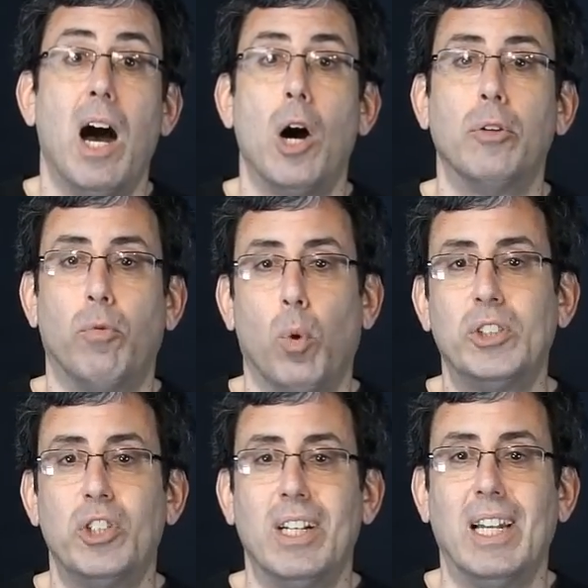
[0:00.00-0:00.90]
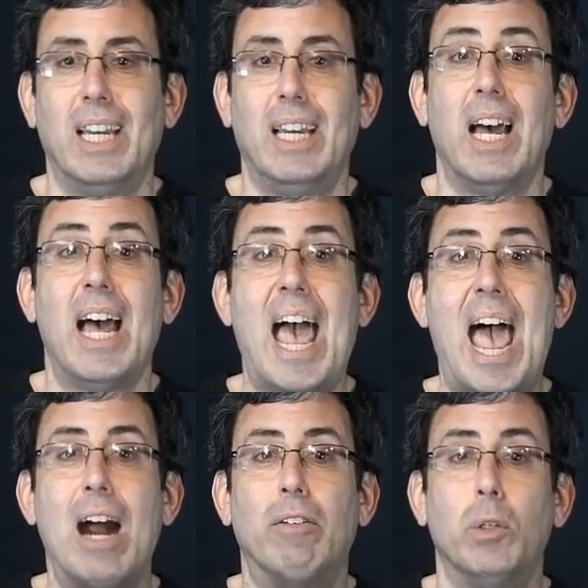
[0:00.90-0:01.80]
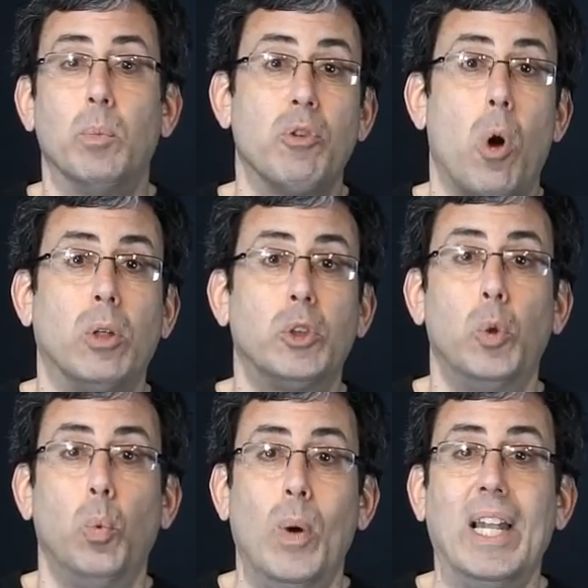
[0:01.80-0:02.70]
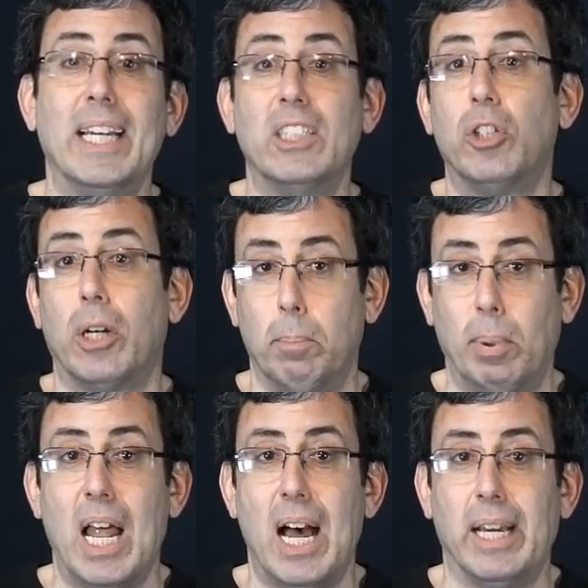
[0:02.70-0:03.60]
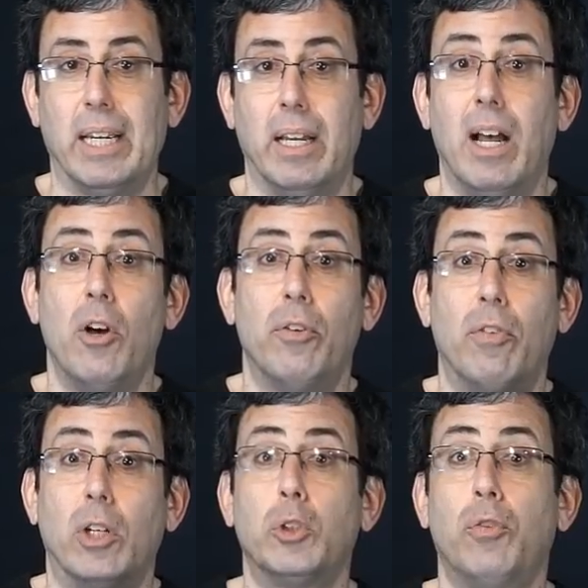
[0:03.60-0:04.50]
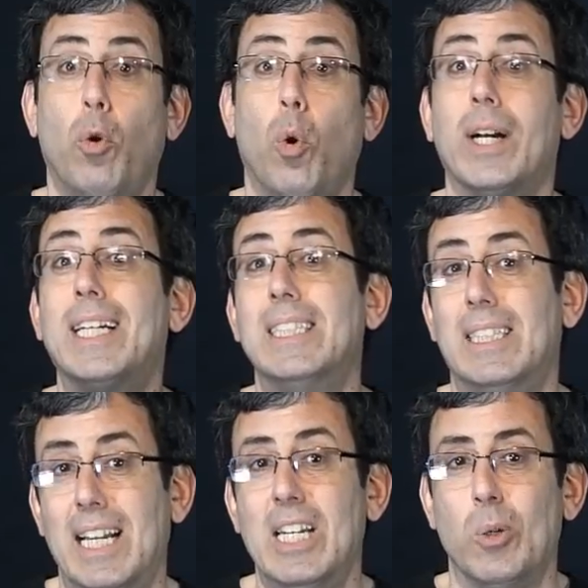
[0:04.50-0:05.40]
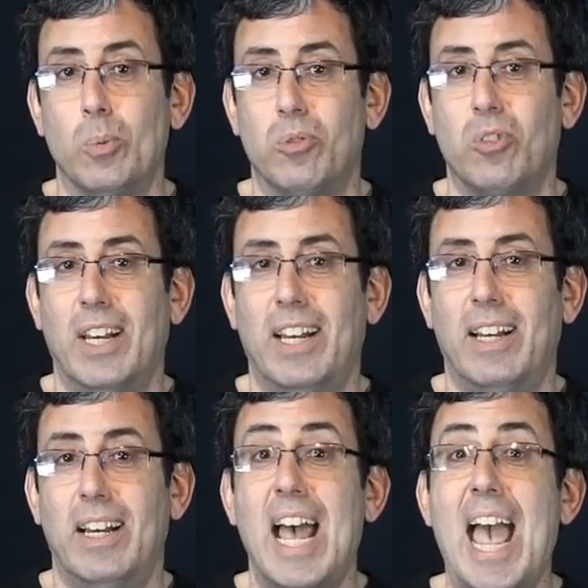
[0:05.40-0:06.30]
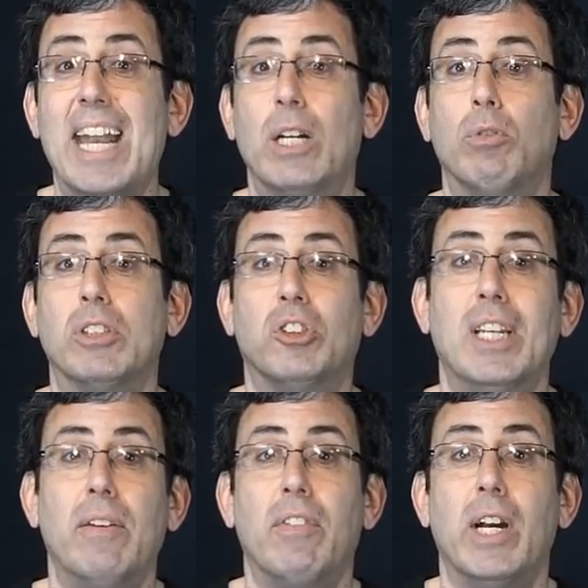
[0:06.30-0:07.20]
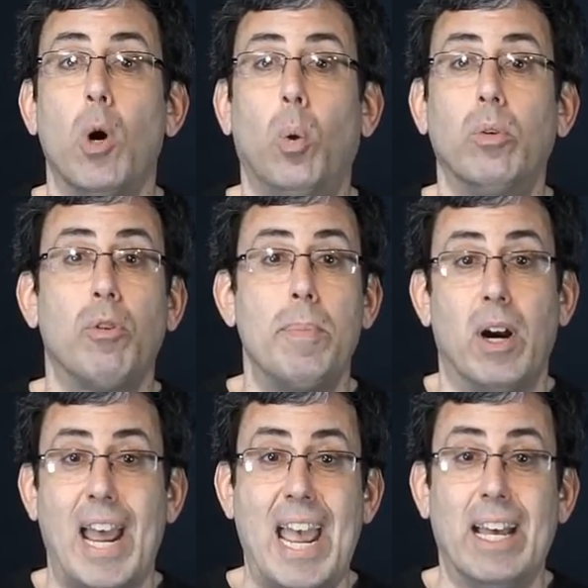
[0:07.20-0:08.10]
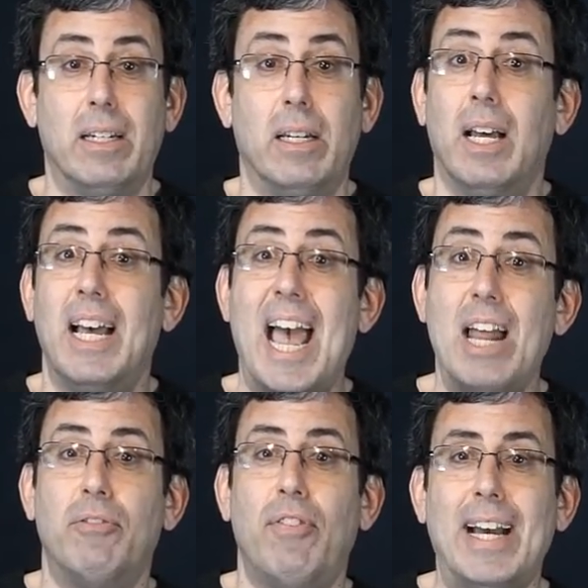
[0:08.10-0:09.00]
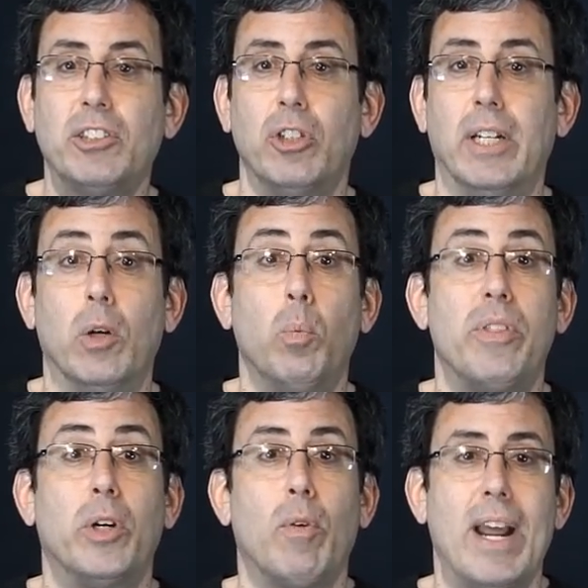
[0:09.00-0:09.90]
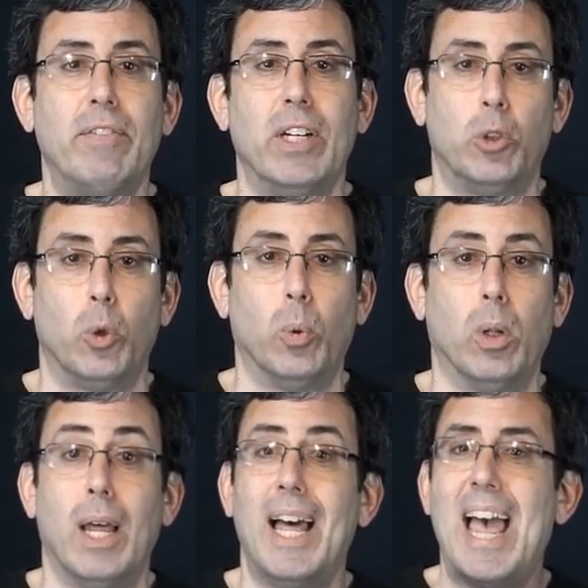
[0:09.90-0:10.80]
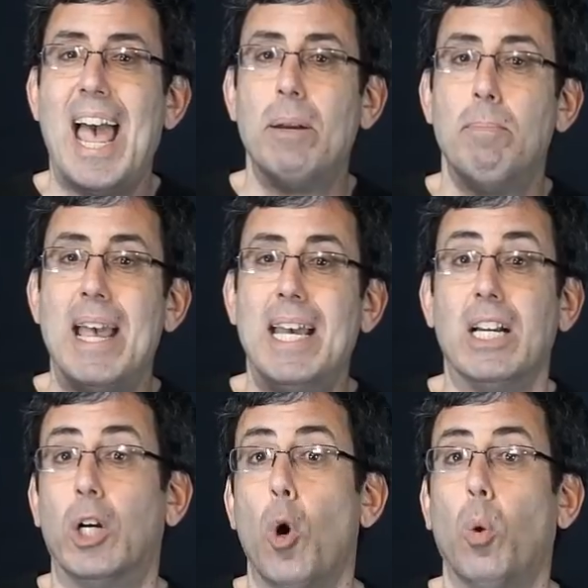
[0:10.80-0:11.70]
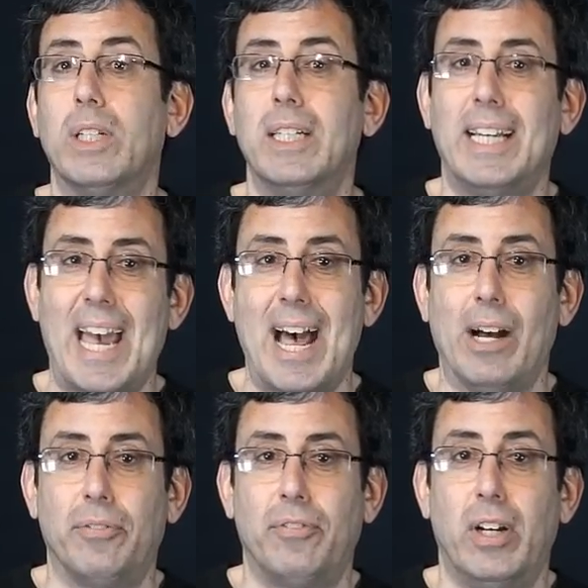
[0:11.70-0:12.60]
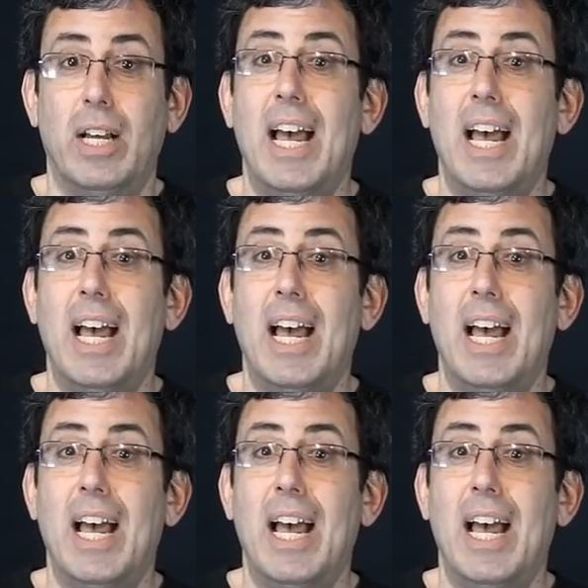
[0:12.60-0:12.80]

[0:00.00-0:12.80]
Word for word: Unfortunately, Aaron was all too willing to comply. Verse 4 continues And he received the gold from their hand, and fashioned it with a graving tool, and made a golden calf.